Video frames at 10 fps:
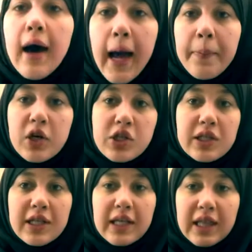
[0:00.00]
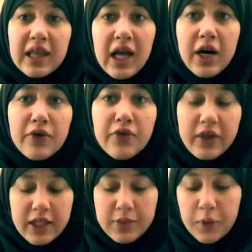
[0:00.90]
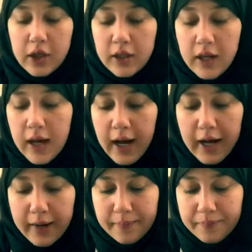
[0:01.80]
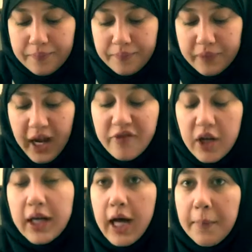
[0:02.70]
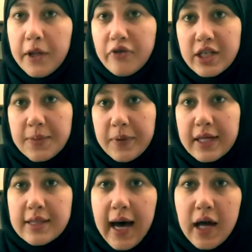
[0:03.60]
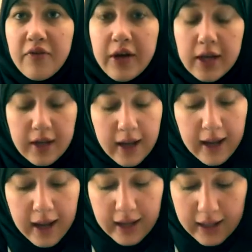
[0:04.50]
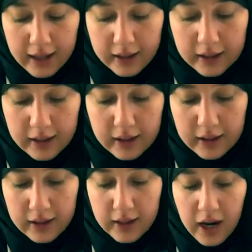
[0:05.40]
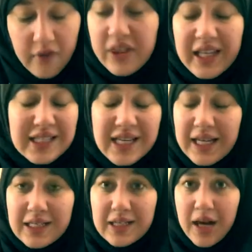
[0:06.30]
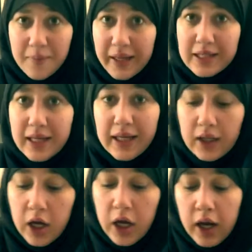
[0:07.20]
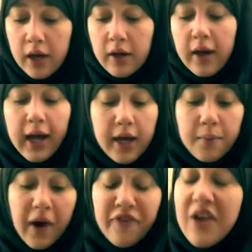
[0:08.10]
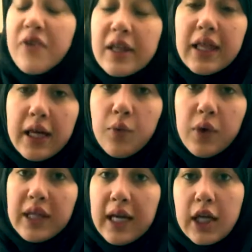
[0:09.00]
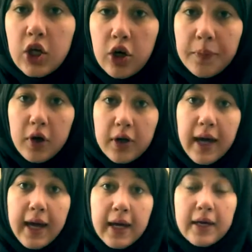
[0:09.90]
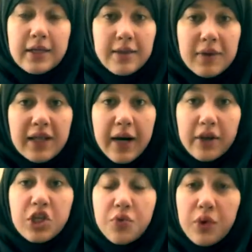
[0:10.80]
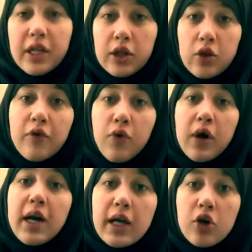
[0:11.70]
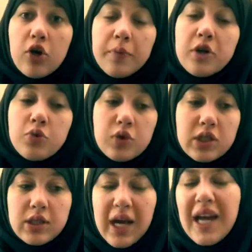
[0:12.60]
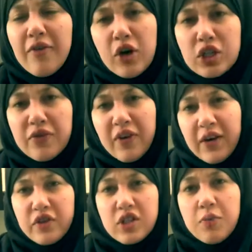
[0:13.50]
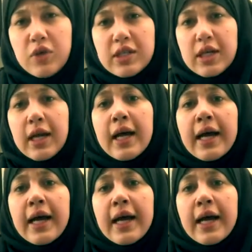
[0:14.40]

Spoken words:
I personally love this book. I've done a couple of recipes out of it, and everything tastes amazing. And my favorite thing with any cookbook, and it's something that I actually really look for in cookbooks, which is kind of hard to find for some reason,